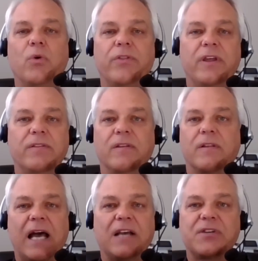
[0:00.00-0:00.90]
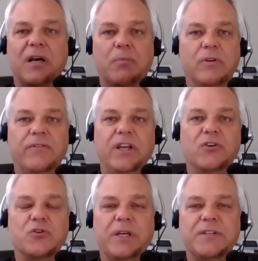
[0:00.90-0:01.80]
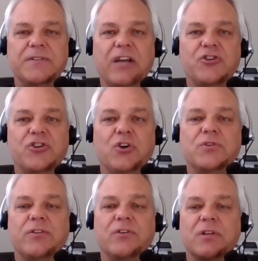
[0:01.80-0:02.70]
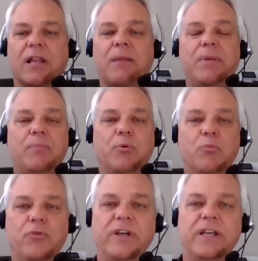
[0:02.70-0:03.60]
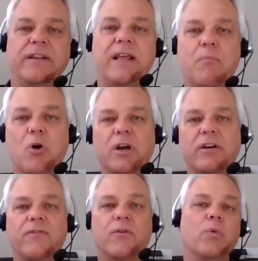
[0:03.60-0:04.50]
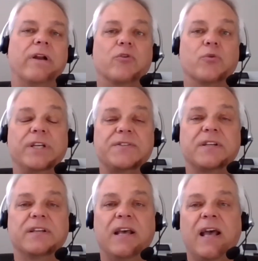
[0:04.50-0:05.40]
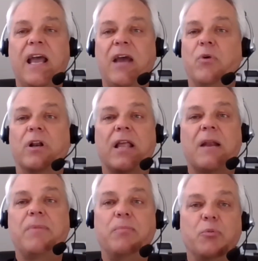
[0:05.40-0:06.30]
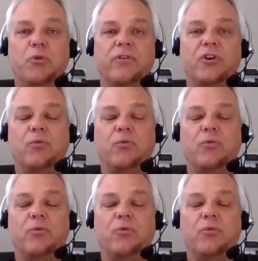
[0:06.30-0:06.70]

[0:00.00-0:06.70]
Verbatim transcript: within the last couple of years, because that shows that there's a lot of people moving into that market for whatever reason. And when a lot of people move